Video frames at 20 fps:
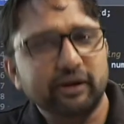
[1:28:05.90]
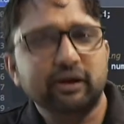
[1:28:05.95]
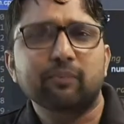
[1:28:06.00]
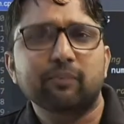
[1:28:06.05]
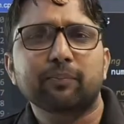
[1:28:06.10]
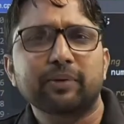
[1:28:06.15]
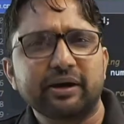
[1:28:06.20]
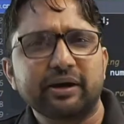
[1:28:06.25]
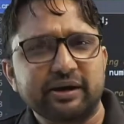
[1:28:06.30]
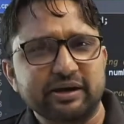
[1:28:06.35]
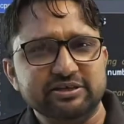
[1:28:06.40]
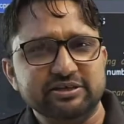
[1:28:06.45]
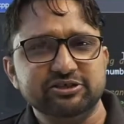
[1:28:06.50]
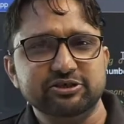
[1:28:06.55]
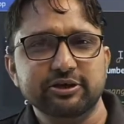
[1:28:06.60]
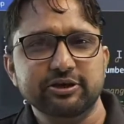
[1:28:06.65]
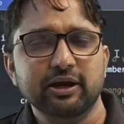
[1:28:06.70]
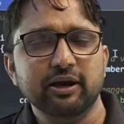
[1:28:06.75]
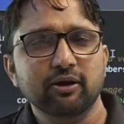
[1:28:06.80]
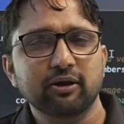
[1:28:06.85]
complete
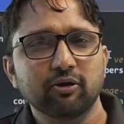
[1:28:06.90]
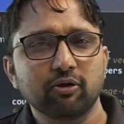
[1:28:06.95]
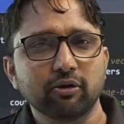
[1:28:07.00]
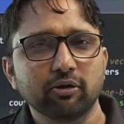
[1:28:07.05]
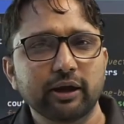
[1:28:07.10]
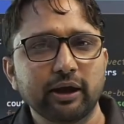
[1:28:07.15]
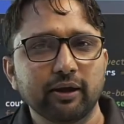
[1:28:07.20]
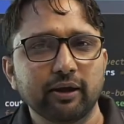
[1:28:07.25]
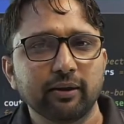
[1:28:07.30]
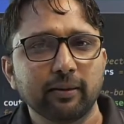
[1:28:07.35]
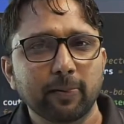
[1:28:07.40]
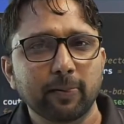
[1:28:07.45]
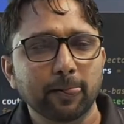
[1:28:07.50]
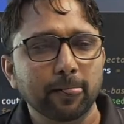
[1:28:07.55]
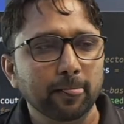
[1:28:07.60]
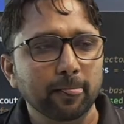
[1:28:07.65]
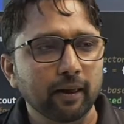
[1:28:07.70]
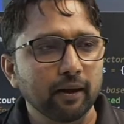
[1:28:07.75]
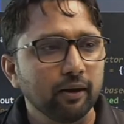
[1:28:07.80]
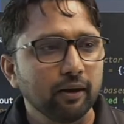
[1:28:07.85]
STL. Okay.
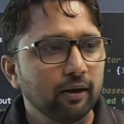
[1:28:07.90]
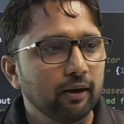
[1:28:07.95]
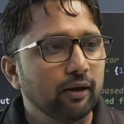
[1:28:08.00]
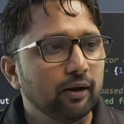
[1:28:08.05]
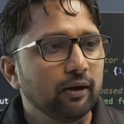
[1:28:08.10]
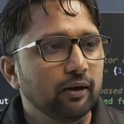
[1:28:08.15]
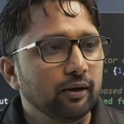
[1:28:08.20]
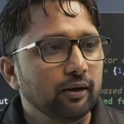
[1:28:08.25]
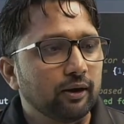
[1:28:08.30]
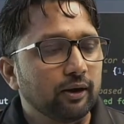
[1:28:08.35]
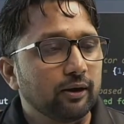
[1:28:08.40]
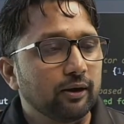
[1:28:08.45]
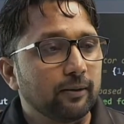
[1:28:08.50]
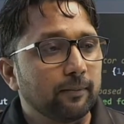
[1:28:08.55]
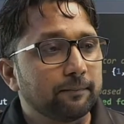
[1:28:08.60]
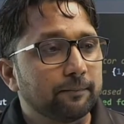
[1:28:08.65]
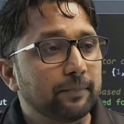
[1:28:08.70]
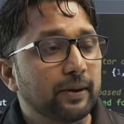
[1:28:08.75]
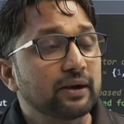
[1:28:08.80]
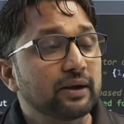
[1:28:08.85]

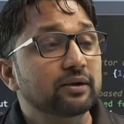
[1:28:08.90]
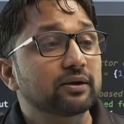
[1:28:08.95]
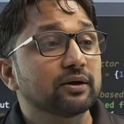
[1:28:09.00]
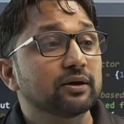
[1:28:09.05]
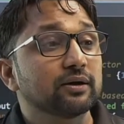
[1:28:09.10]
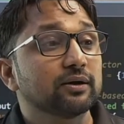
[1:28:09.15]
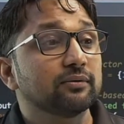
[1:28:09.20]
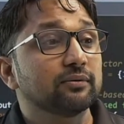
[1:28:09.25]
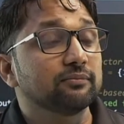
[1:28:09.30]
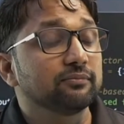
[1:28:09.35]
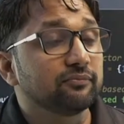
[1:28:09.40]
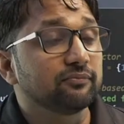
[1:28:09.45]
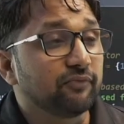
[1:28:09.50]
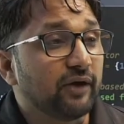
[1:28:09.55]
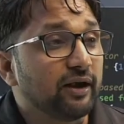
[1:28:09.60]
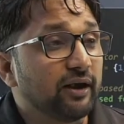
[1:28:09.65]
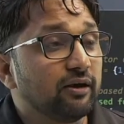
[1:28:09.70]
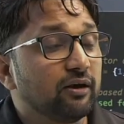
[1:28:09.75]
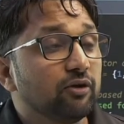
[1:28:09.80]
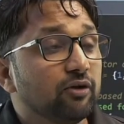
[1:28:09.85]
But
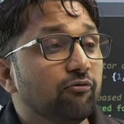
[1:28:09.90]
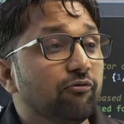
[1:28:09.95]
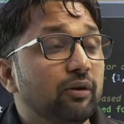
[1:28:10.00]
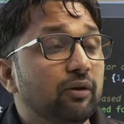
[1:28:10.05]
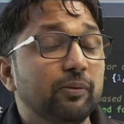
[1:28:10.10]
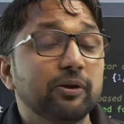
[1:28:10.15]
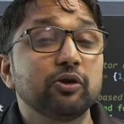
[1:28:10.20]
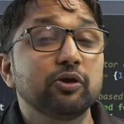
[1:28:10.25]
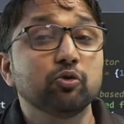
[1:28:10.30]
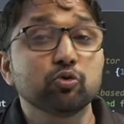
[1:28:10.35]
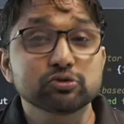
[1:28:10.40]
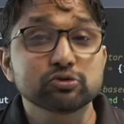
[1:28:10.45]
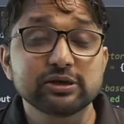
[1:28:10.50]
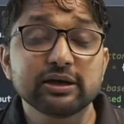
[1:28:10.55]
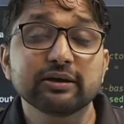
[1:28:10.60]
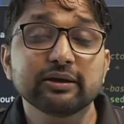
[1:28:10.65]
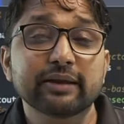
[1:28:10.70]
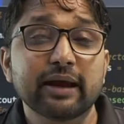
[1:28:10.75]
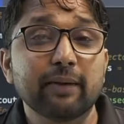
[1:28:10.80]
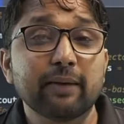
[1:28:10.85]
when you will be
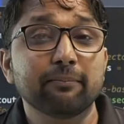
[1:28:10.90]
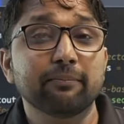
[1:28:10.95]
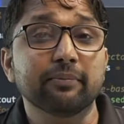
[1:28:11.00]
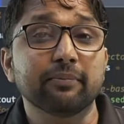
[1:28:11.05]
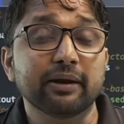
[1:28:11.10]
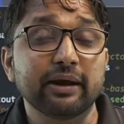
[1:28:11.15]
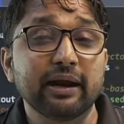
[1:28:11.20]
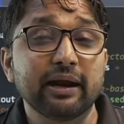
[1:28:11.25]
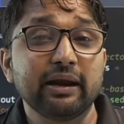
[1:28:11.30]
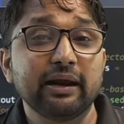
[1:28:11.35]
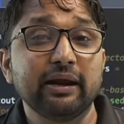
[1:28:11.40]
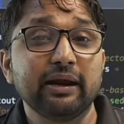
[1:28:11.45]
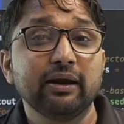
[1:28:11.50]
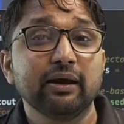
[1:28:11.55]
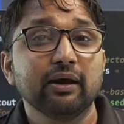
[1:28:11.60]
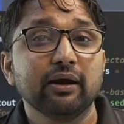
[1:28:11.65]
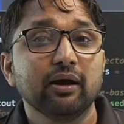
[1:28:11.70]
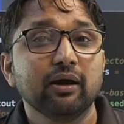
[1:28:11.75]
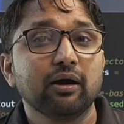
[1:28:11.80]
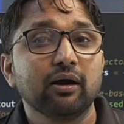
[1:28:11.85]
using them really,
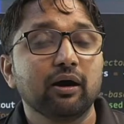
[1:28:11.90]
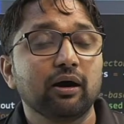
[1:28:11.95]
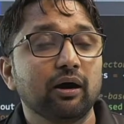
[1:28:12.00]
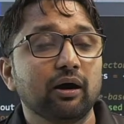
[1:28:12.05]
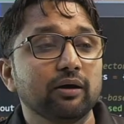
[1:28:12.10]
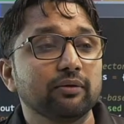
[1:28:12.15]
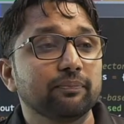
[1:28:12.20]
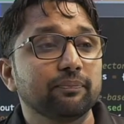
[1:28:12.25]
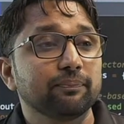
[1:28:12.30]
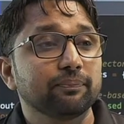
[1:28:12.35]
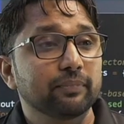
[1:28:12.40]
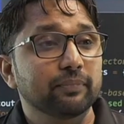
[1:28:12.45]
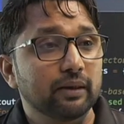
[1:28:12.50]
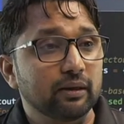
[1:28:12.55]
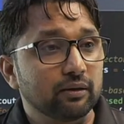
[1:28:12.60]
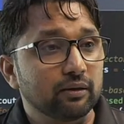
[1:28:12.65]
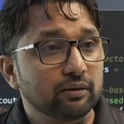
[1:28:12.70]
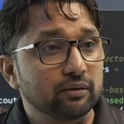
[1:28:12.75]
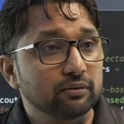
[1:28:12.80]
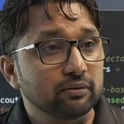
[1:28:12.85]

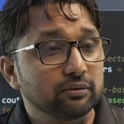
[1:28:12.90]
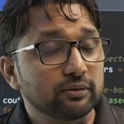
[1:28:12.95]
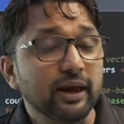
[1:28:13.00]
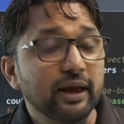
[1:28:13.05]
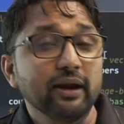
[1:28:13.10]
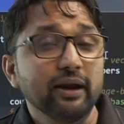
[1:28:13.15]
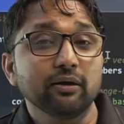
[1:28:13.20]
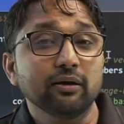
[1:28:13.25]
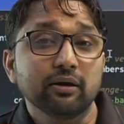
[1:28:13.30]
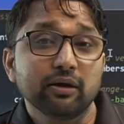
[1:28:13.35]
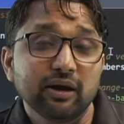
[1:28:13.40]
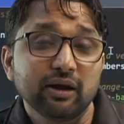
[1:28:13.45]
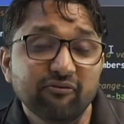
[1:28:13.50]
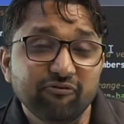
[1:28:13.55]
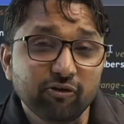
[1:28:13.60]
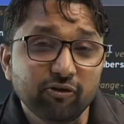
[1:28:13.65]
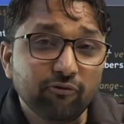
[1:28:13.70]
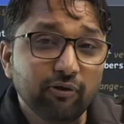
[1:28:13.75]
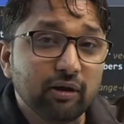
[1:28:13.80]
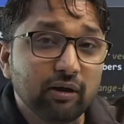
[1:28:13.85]
then if
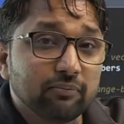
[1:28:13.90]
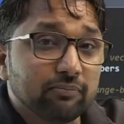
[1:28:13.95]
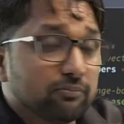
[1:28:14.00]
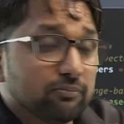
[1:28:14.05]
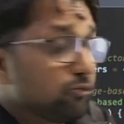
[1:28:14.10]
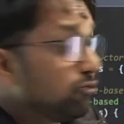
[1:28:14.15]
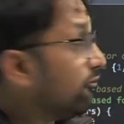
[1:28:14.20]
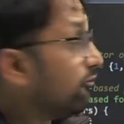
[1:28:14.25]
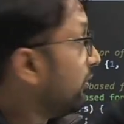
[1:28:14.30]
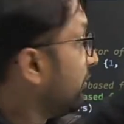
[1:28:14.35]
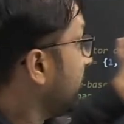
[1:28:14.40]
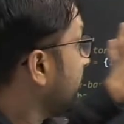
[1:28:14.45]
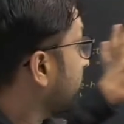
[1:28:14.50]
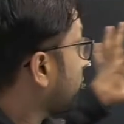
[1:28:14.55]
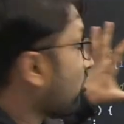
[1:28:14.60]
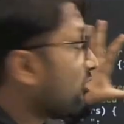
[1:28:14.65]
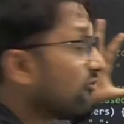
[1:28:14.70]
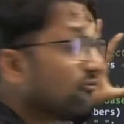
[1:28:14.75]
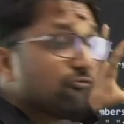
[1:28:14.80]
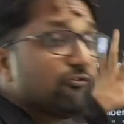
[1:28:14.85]
you will be
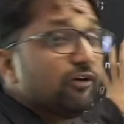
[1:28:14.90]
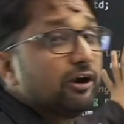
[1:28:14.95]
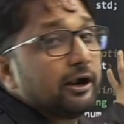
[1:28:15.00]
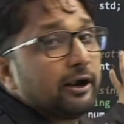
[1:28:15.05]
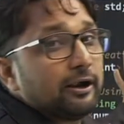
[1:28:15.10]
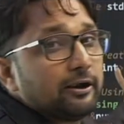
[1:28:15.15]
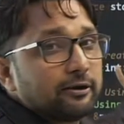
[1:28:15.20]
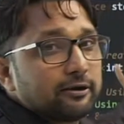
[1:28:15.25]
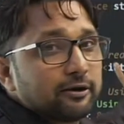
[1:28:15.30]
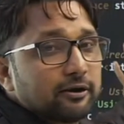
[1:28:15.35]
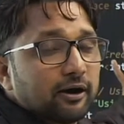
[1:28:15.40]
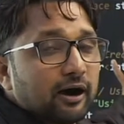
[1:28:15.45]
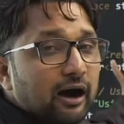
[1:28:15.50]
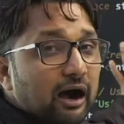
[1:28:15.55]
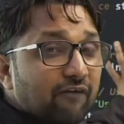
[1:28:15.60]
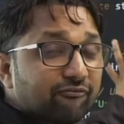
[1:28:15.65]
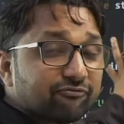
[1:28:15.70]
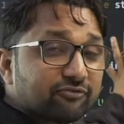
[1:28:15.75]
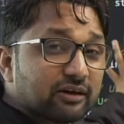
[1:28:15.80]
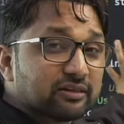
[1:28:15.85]
confident.
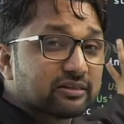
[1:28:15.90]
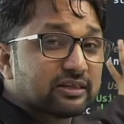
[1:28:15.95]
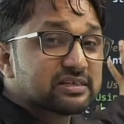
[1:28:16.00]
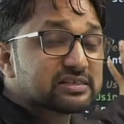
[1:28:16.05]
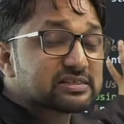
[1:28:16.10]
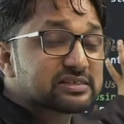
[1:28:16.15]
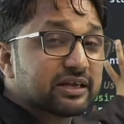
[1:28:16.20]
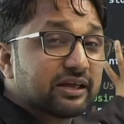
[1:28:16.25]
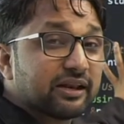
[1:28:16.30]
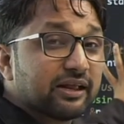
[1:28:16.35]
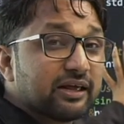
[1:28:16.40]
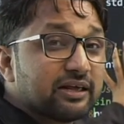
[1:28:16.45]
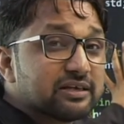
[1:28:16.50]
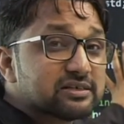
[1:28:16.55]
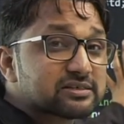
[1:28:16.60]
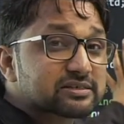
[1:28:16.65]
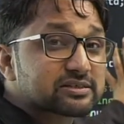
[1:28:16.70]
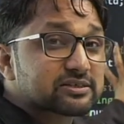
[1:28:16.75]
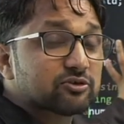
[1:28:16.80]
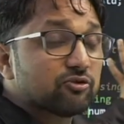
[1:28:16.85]
After this
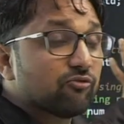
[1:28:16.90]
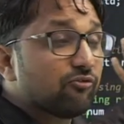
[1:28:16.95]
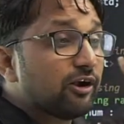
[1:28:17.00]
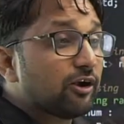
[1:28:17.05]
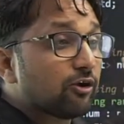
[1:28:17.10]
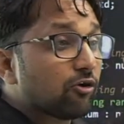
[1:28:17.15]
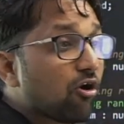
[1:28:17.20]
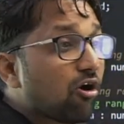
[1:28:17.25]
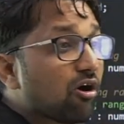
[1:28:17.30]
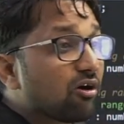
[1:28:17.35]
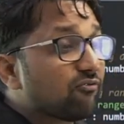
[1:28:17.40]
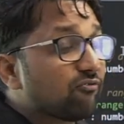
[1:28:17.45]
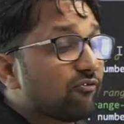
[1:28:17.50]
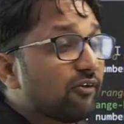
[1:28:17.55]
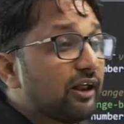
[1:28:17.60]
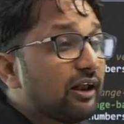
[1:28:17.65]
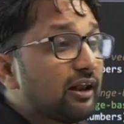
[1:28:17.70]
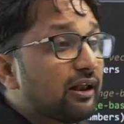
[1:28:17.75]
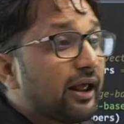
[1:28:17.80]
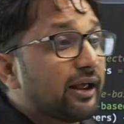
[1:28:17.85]
series, you will not
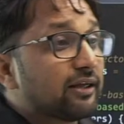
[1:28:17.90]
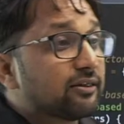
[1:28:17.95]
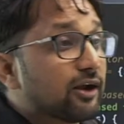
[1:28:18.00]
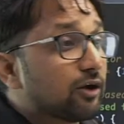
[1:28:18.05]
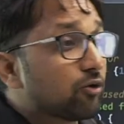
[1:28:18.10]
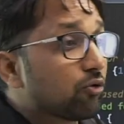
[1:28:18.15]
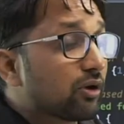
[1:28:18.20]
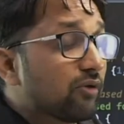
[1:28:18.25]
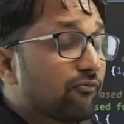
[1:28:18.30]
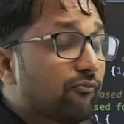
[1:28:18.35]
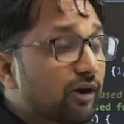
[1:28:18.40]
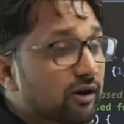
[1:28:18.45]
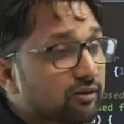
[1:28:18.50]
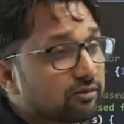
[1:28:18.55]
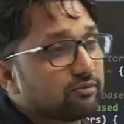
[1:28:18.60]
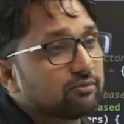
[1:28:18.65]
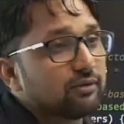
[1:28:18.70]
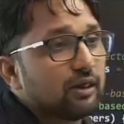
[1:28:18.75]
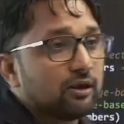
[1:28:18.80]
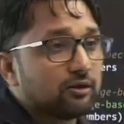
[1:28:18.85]
feel like that, okay, what
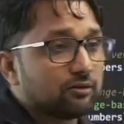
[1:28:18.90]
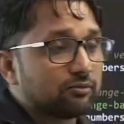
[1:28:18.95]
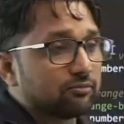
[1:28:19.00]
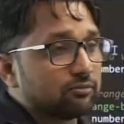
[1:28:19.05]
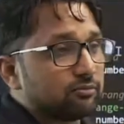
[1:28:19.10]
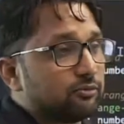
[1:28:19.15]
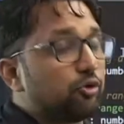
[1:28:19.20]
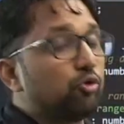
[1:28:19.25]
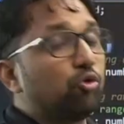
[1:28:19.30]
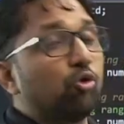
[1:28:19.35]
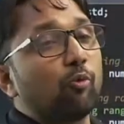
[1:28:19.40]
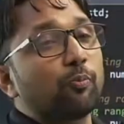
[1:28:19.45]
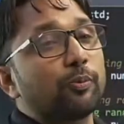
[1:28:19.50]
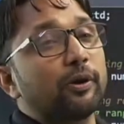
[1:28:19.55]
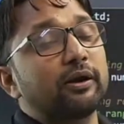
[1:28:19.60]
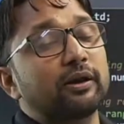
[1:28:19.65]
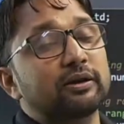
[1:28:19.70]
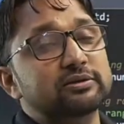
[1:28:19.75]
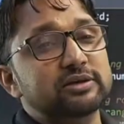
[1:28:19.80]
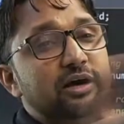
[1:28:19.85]
new
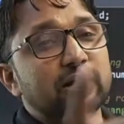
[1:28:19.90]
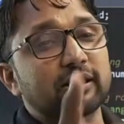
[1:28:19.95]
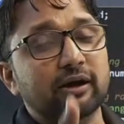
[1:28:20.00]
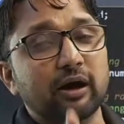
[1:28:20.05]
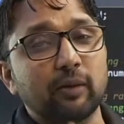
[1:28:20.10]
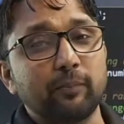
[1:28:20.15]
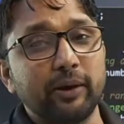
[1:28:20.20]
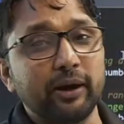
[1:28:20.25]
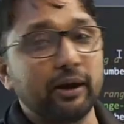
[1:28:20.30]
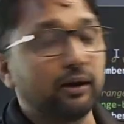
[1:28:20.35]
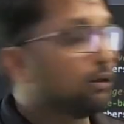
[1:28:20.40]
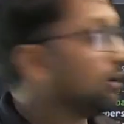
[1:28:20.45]
operators are coming,